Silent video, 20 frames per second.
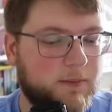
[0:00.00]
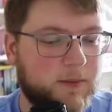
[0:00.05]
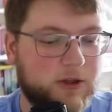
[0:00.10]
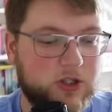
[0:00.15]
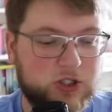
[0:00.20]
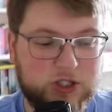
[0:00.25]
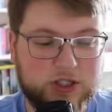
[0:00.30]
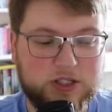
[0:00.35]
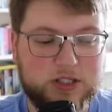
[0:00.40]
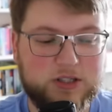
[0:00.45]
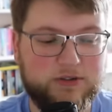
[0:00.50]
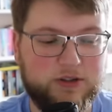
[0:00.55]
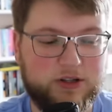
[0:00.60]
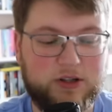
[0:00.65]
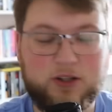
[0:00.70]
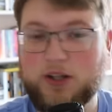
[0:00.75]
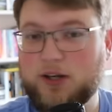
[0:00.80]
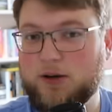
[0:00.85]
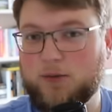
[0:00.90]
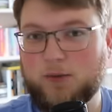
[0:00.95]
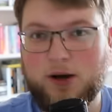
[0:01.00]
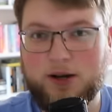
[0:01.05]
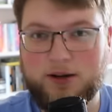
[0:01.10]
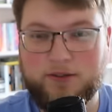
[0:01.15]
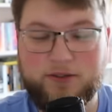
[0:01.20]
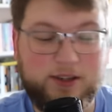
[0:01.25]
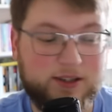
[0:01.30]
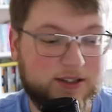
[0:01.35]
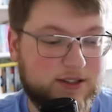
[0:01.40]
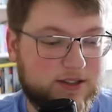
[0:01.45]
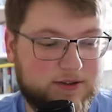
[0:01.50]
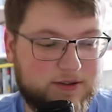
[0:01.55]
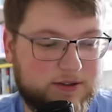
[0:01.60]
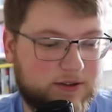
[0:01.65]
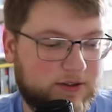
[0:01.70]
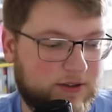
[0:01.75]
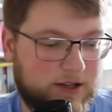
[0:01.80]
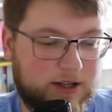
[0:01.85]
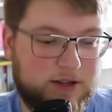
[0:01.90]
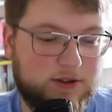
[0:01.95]
but just click one of these
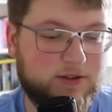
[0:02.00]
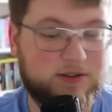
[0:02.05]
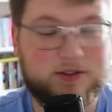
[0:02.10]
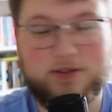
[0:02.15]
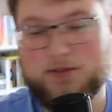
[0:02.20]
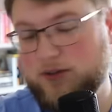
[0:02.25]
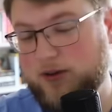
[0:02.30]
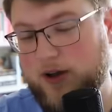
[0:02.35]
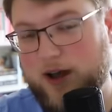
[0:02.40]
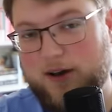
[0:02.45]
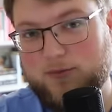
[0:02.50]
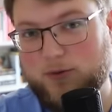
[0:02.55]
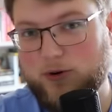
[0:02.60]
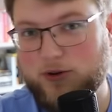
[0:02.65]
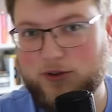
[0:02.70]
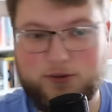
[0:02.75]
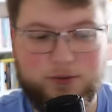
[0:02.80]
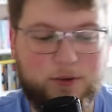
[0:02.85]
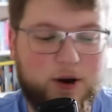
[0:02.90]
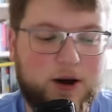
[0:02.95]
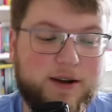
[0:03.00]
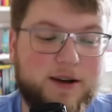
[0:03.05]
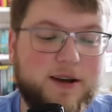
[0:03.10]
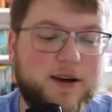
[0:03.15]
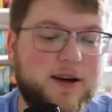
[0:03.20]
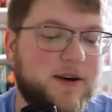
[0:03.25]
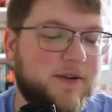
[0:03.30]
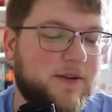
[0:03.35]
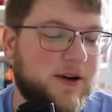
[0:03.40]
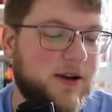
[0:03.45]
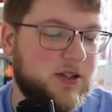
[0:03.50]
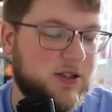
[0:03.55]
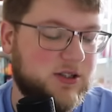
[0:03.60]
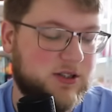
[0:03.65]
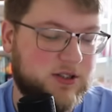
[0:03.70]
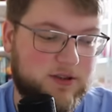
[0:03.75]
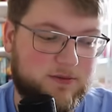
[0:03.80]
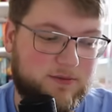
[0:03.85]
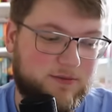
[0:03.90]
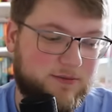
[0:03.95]
Kindles if you have more than one, right?
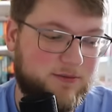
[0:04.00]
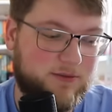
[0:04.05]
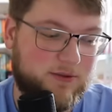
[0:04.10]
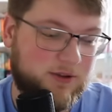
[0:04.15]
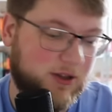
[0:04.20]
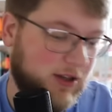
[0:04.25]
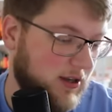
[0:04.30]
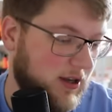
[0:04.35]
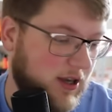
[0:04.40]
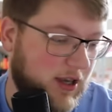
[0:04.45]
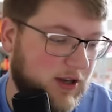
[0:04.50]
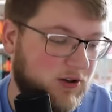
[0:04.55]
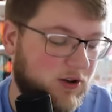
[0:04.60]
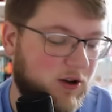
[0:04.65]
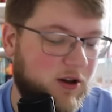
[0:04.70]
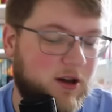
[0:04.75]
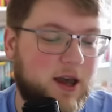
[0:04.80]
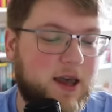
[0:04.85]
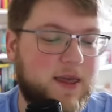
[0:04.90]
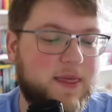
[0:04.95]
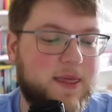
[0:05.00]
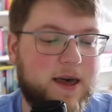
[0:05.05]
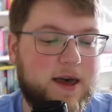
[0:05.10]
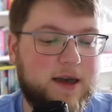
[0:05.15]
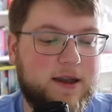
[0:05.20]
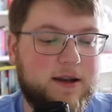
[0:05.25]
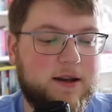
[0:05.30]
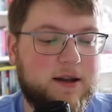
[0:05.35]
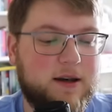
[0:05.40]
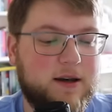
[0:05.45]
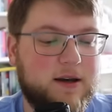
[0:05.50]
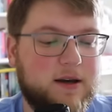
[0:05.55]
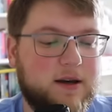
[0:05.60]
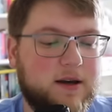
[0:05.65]
Just click a Kindle and then